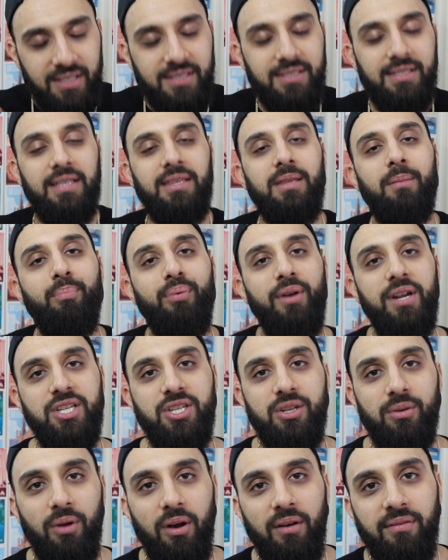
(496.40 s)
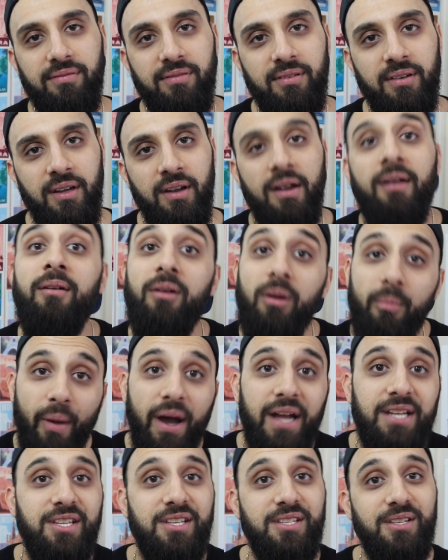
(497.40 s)
Take the pressure off.
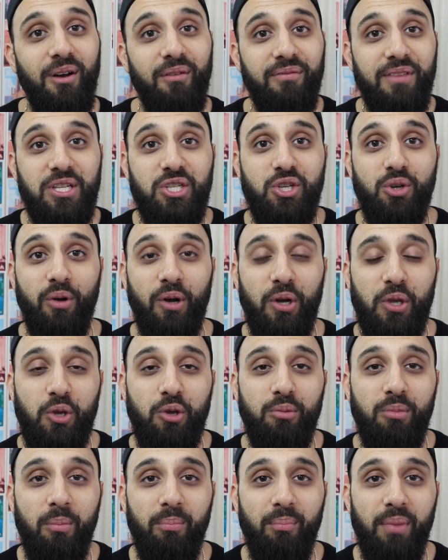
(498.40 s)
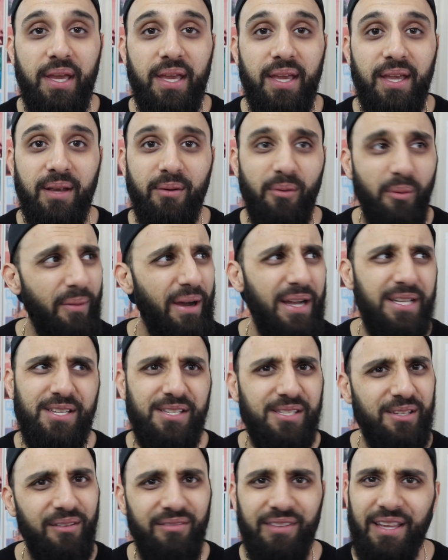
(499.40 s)
Remind yourself that you're a human being. Remind
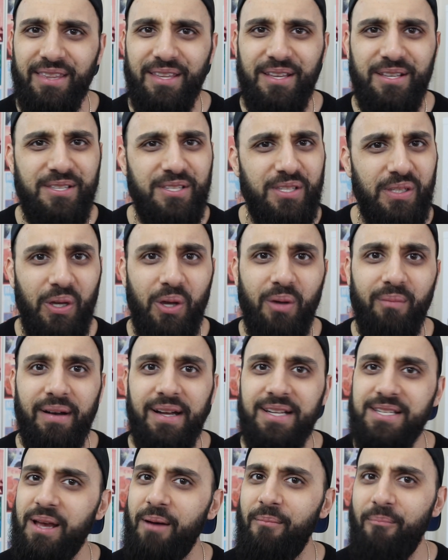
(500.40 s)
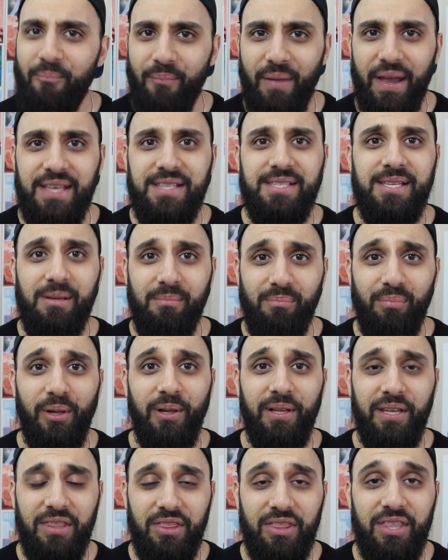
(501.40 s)
yourself that there's so much amazing,
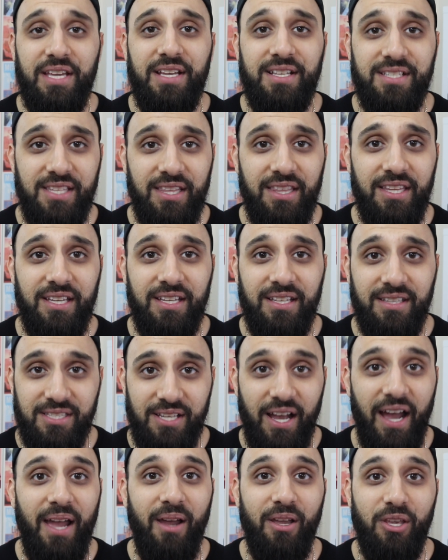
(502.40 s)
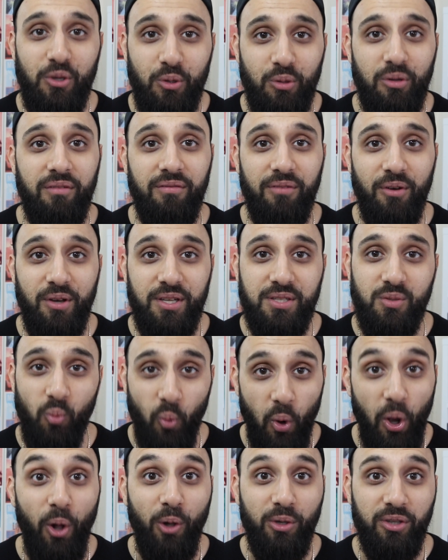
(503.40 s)
brilliant things in the entire universe,
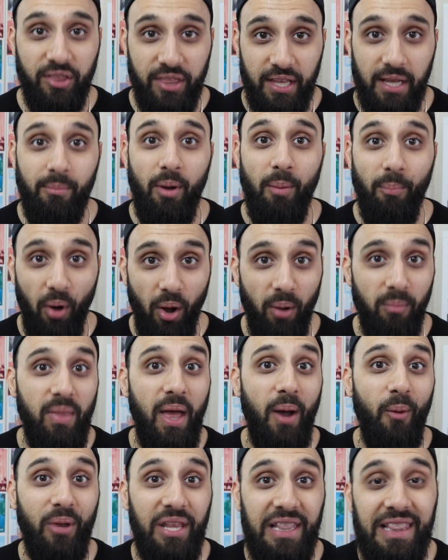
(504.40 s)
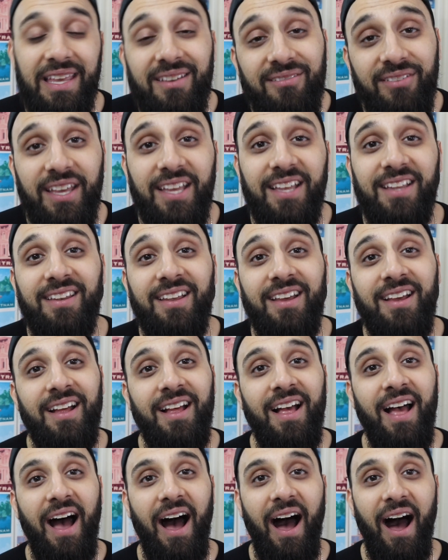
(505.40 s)
world thingamabob that we live in,
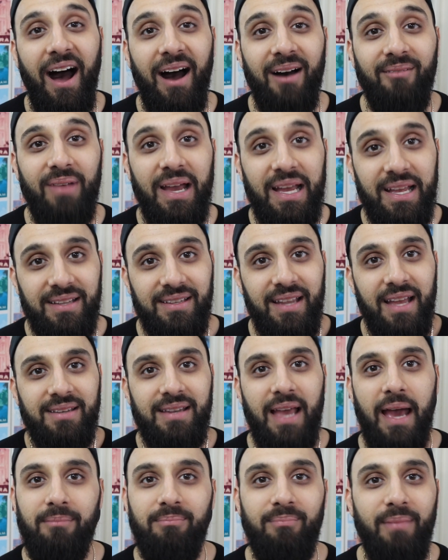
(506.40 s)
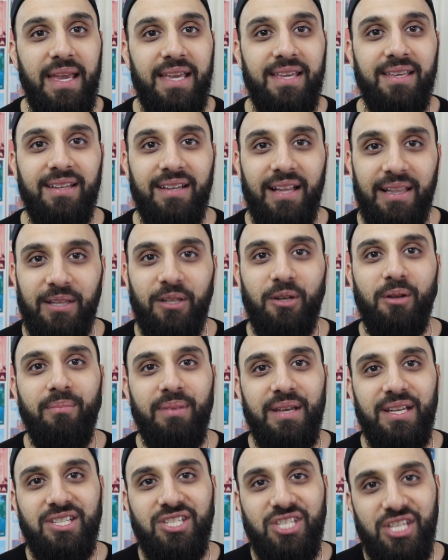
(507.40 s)
and make it a little
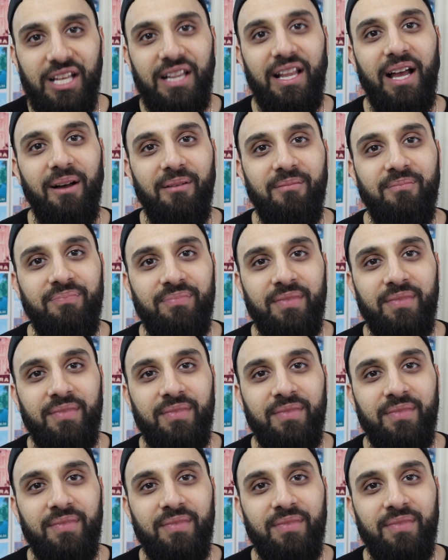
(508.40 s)
bit chiller.